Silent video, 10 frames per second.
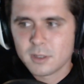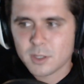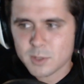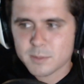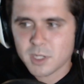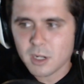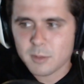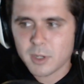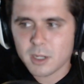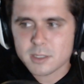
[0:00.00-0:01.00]
That's what I'm talking
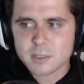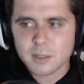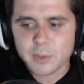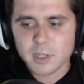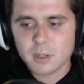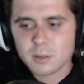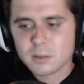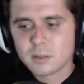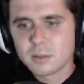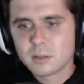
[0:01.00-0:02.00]
about, Asta. There we go.
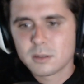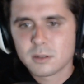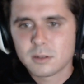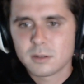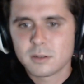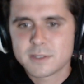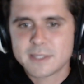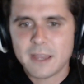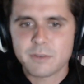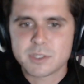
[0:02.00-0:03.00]

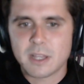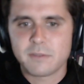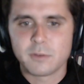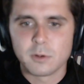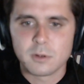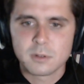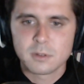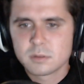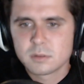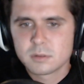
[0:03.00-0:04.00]
Savage that fool.
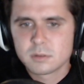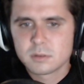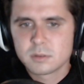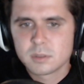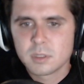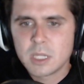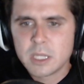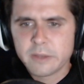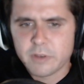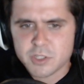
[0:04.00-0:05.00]

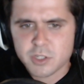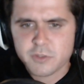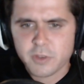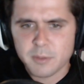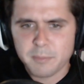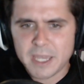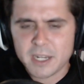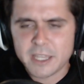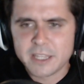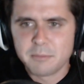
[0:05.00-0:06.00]
If I search for the
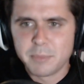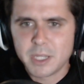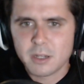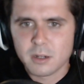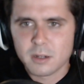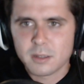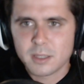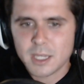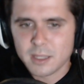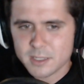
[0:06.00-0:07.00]
mana in the mirror,
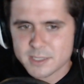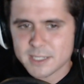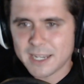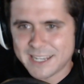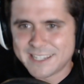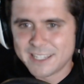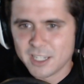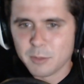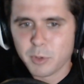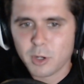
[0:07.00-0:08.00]
yeah, that's an
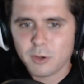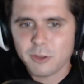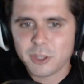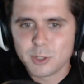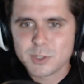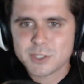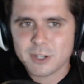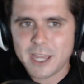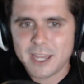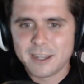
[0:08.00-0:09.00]
idea, bro. Use your
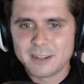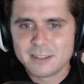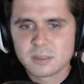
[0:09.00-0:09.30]
head.